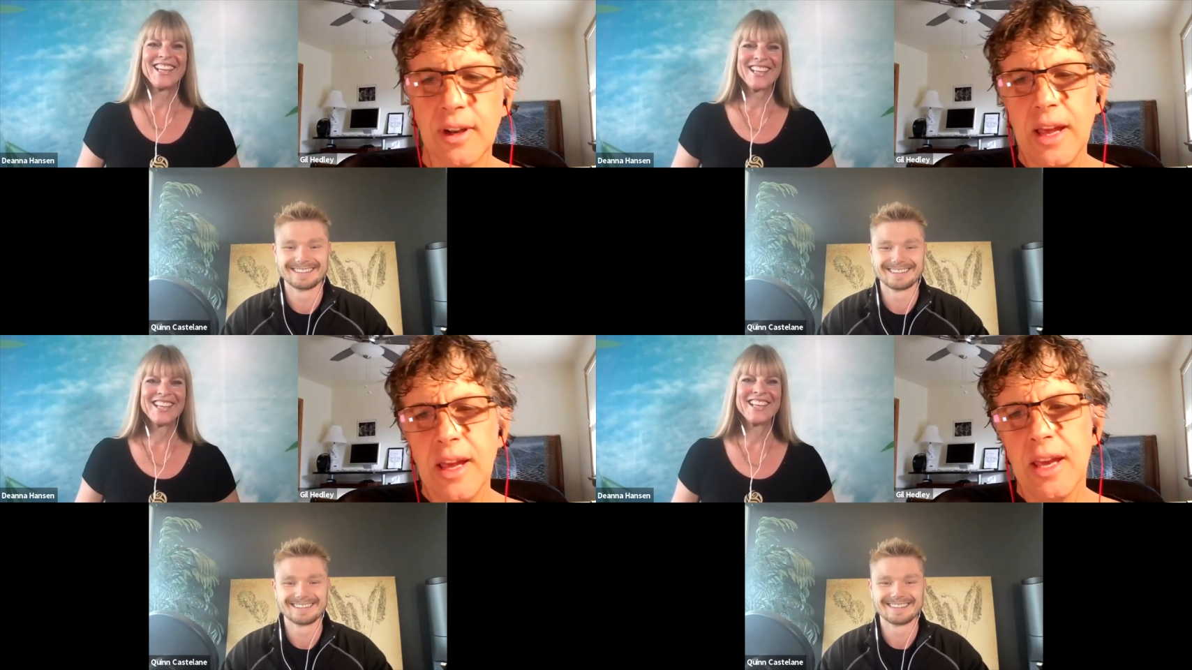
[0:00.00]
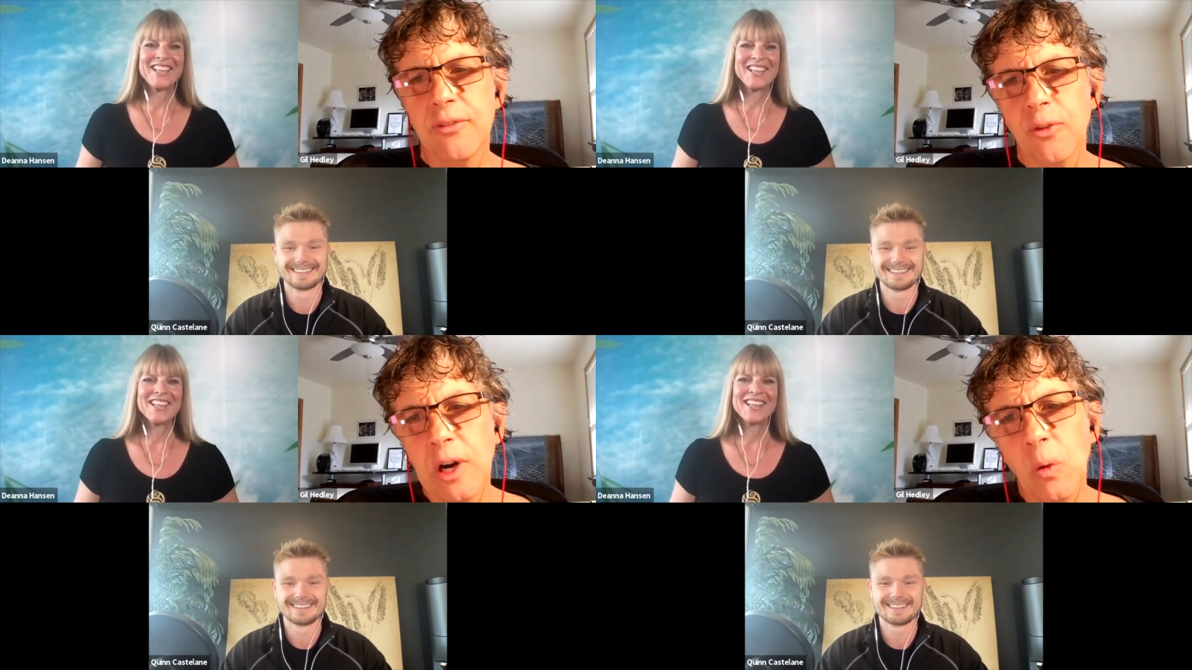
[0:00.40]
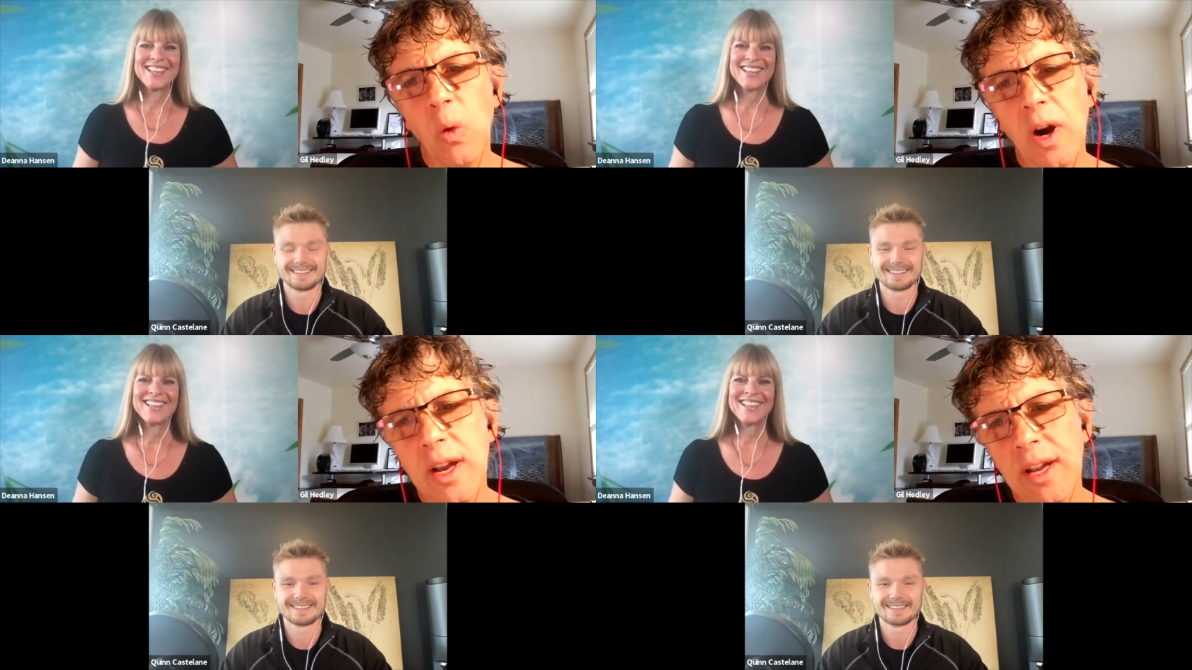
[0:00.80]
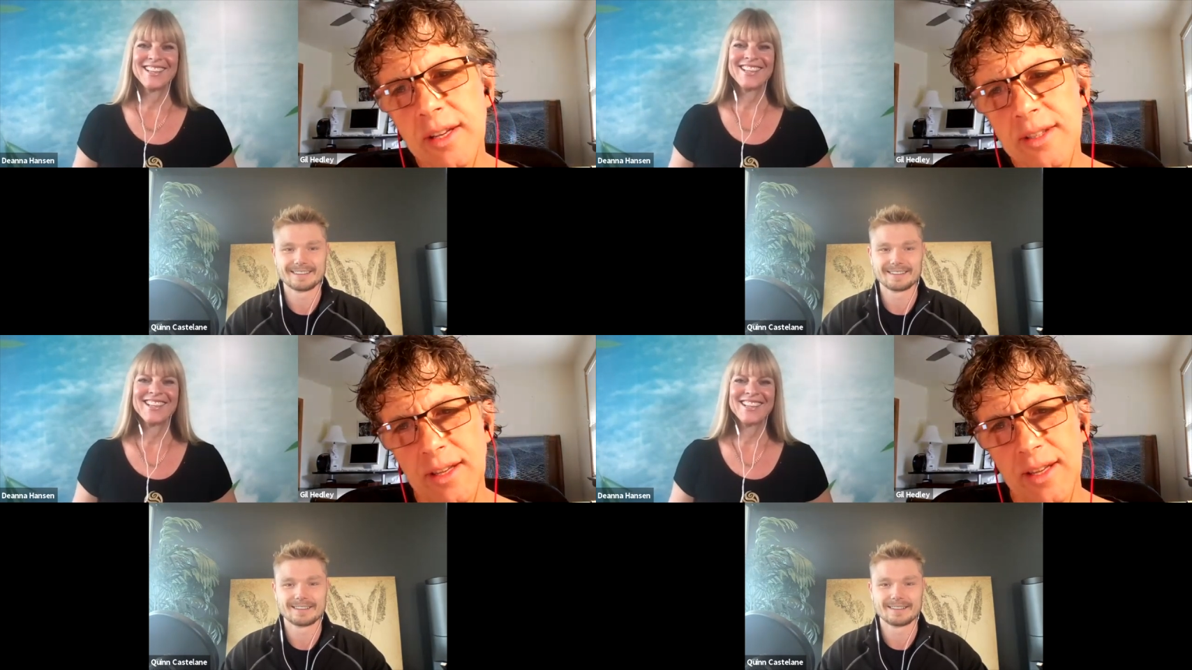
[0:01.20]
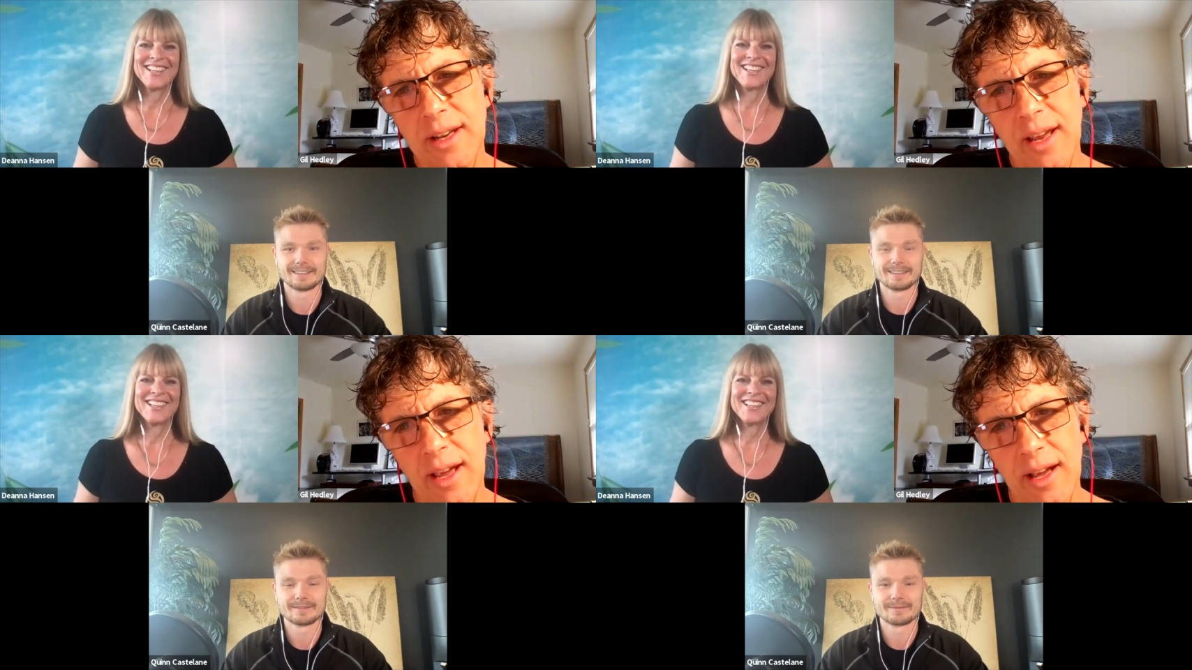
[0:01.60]
Speaker 1: if we're working to
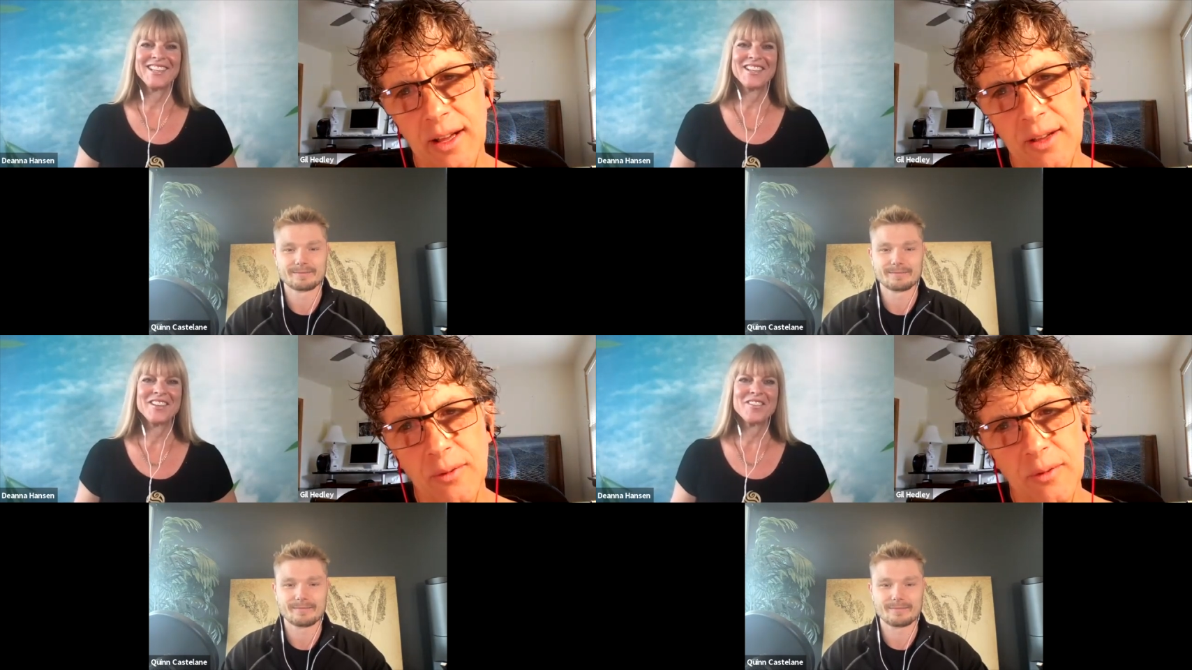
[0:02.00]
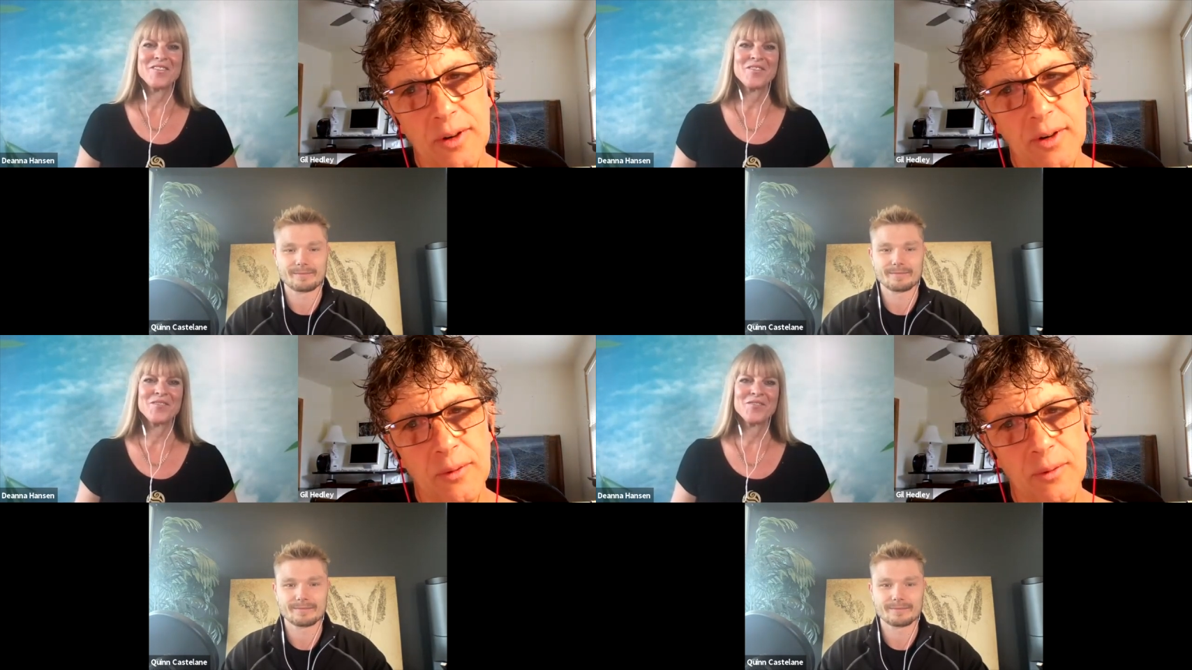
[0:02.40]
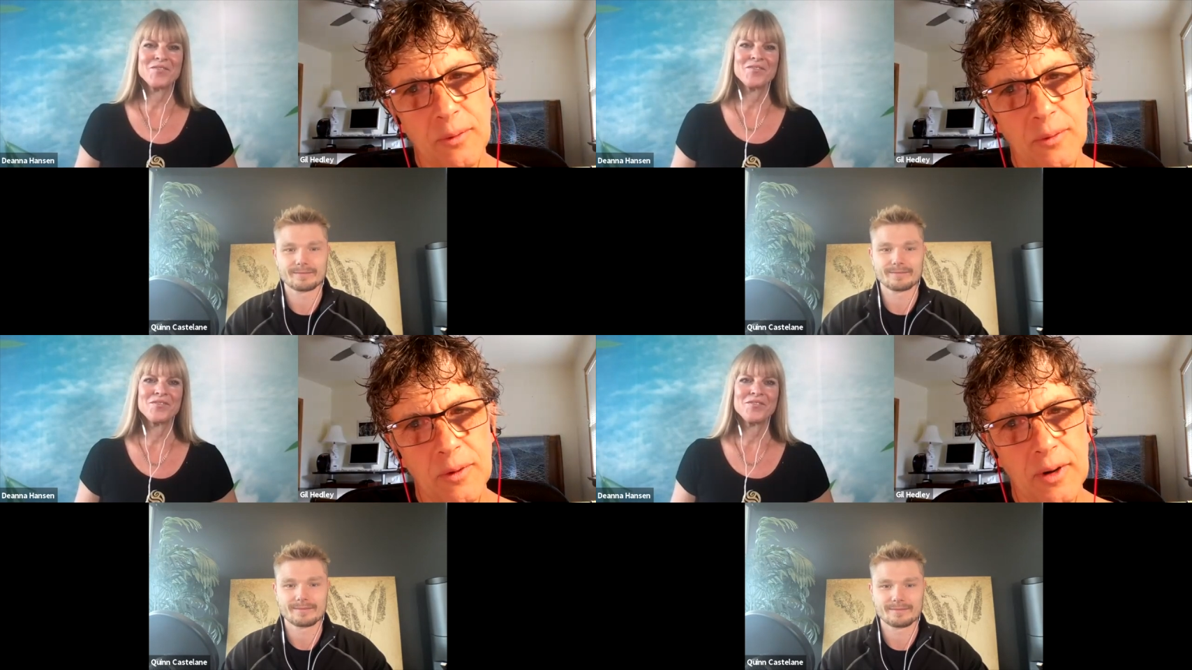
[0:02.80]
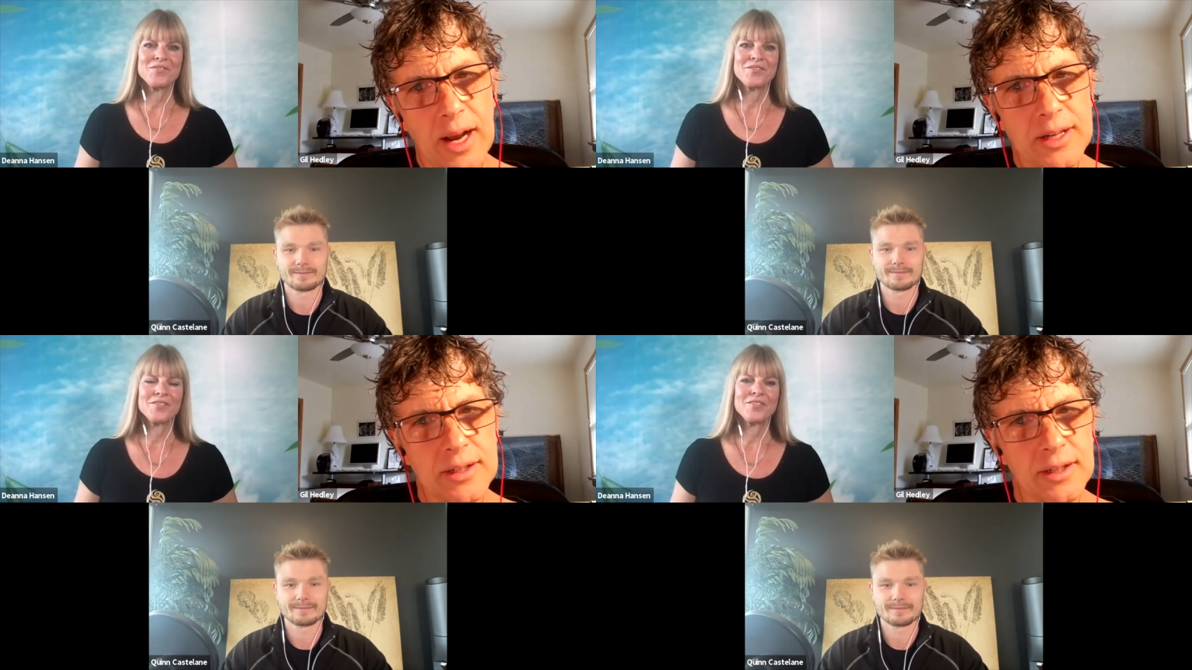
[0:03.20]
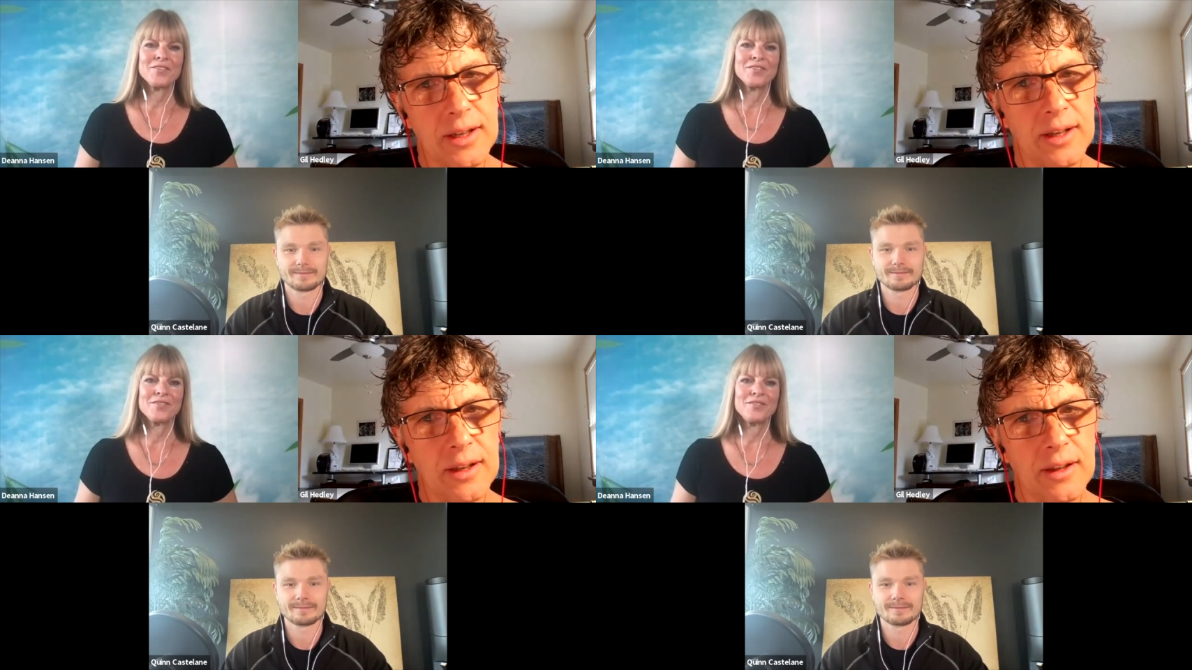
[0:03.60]
inhale we're we're actually